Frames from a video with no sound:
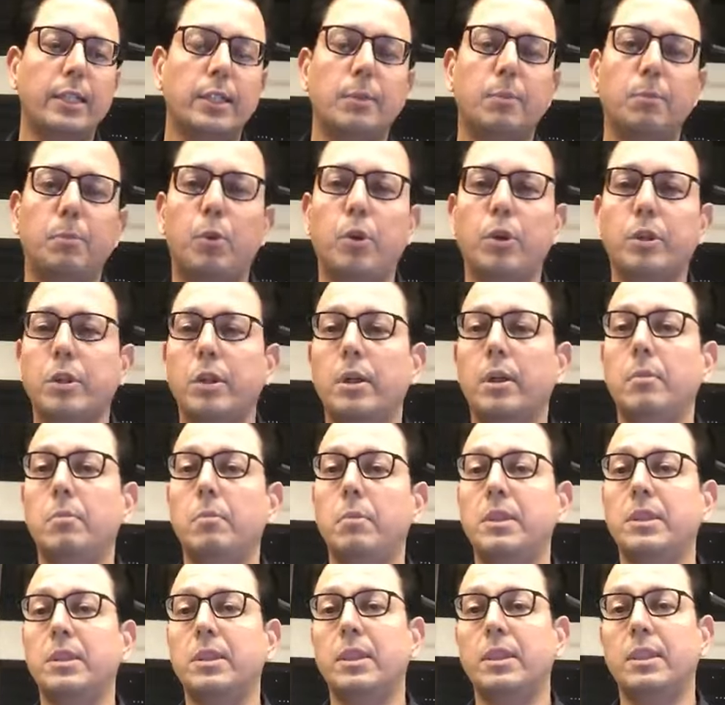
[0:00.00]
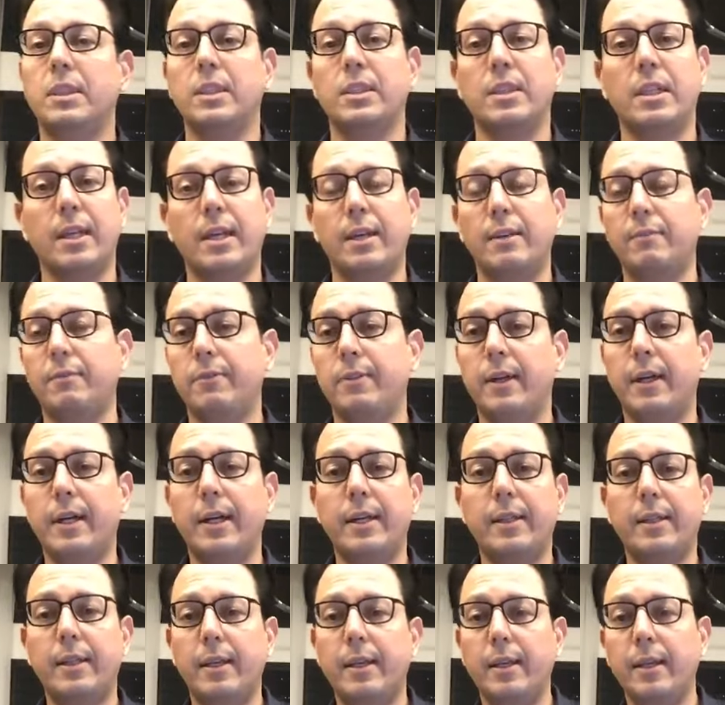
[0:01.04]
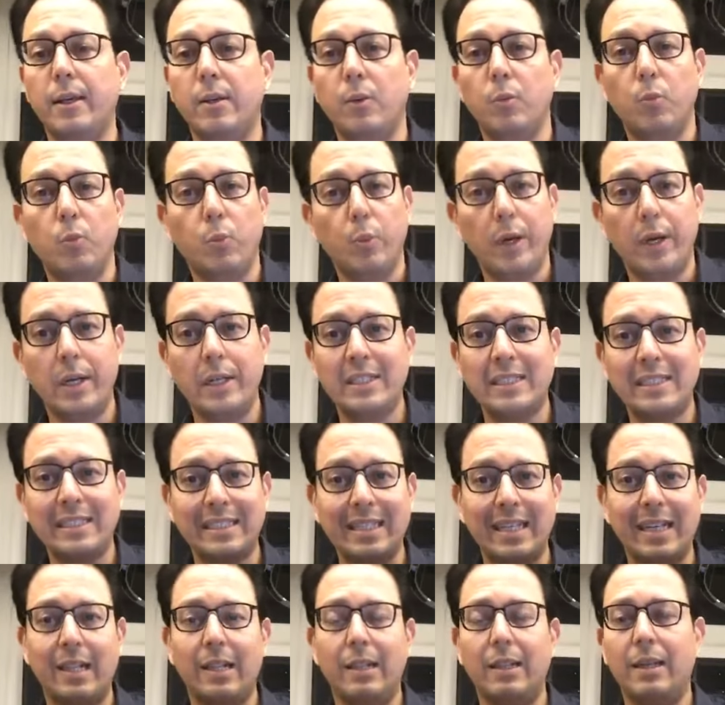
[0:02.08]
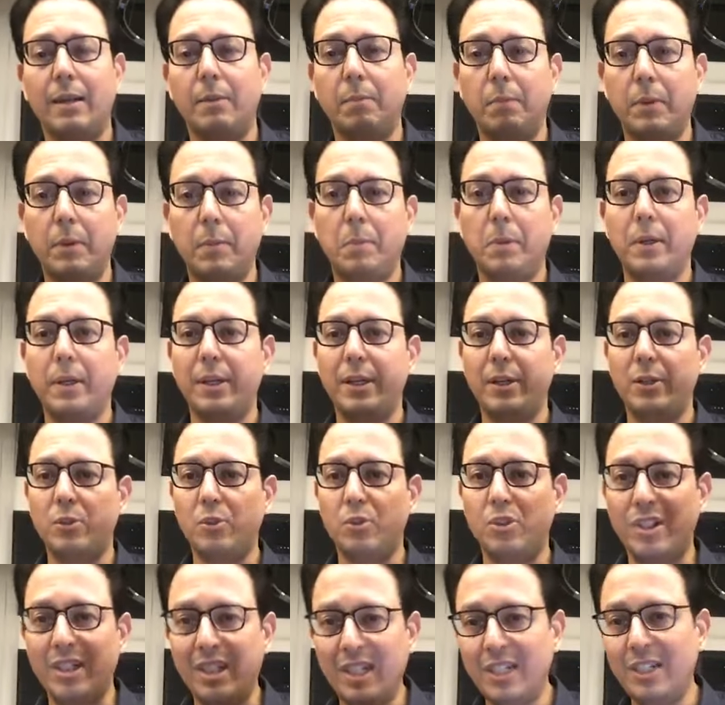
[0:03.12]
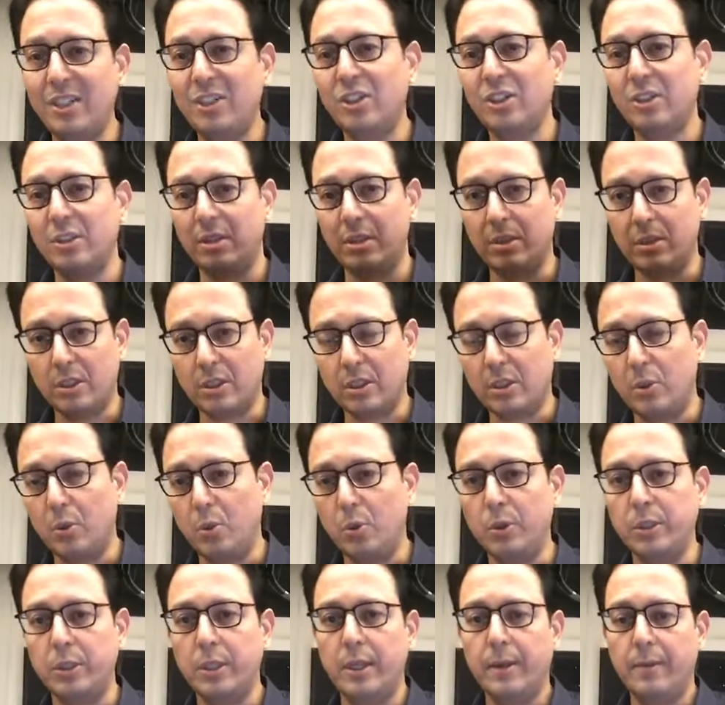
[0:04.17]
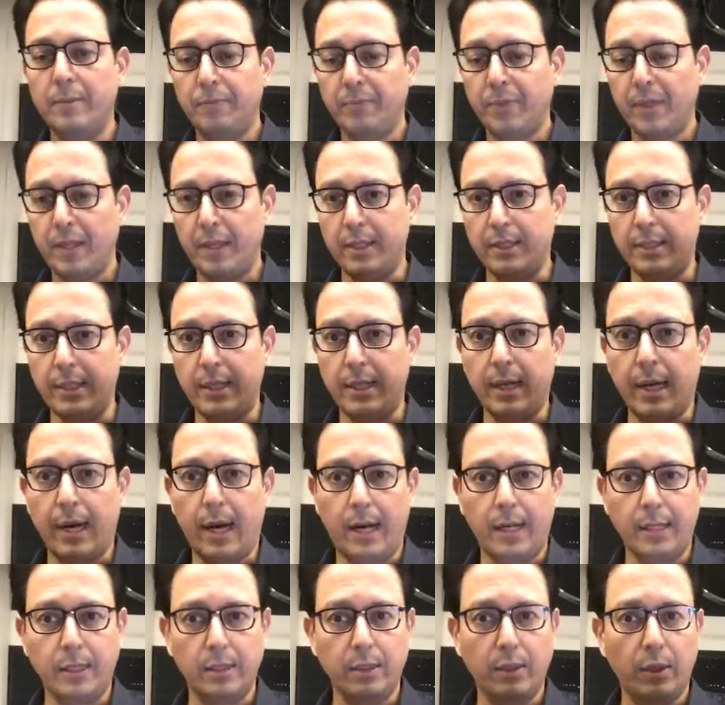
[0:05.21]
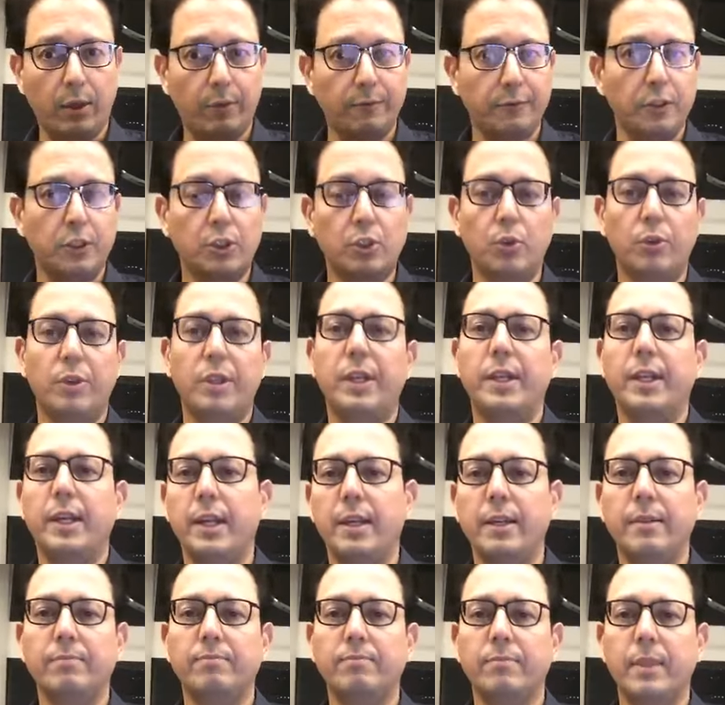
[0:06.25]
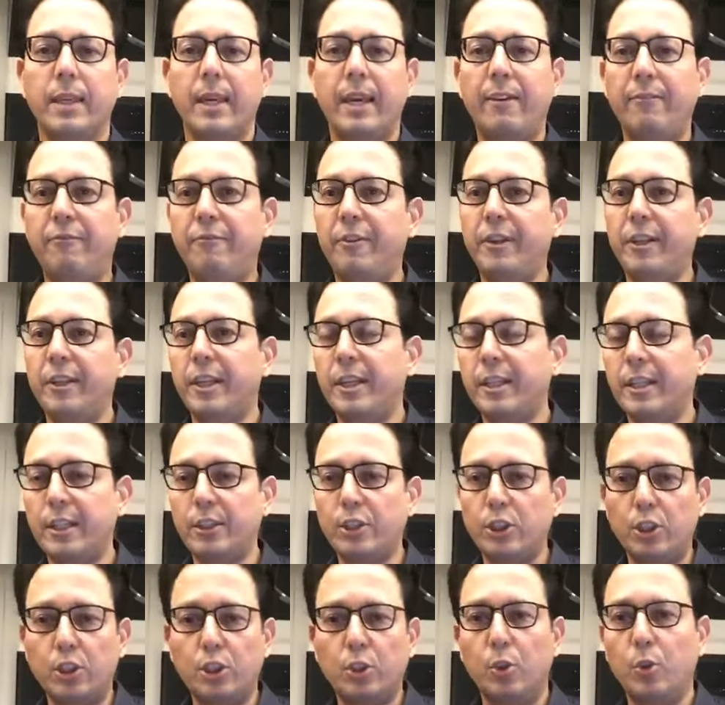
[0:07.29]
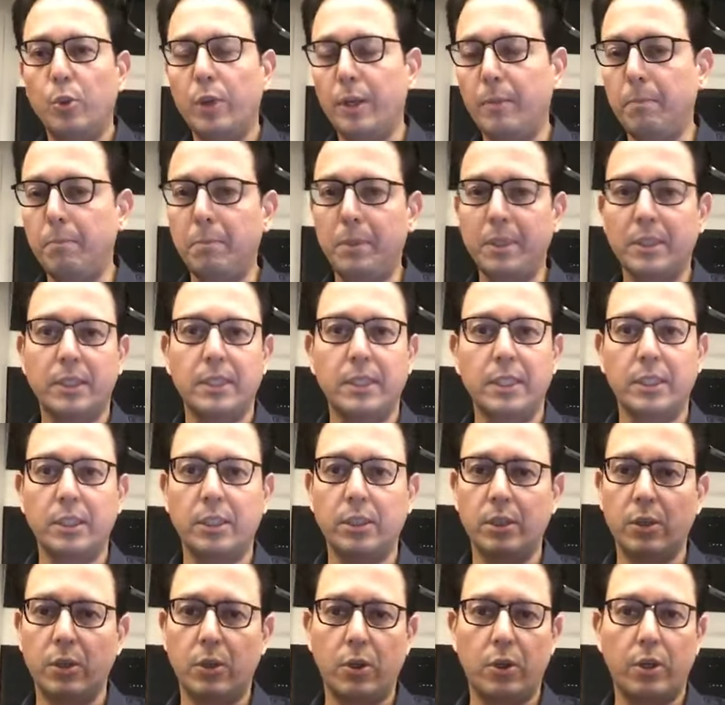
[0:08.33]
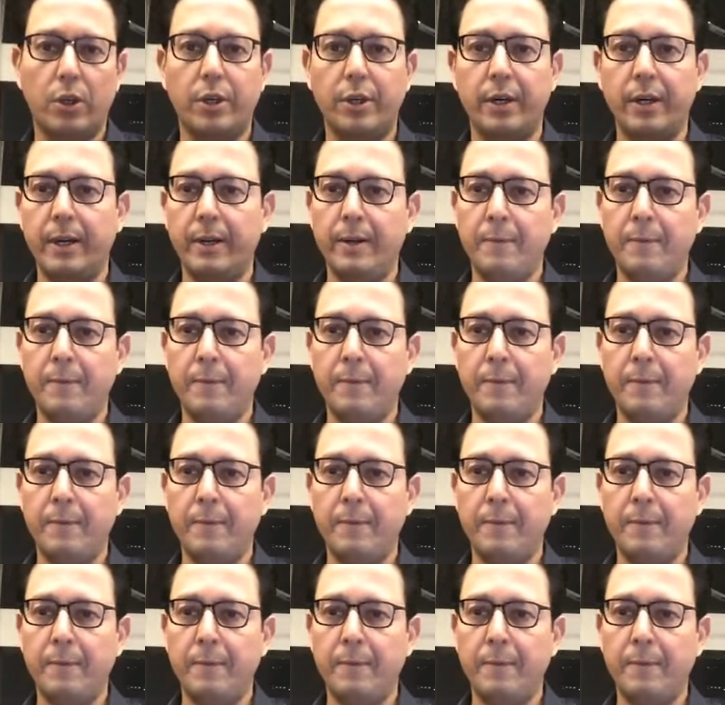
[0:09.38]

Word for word: is important in business as life. I think one skill that people need to teach in schools is the art of storytelling. Everything that you do in business or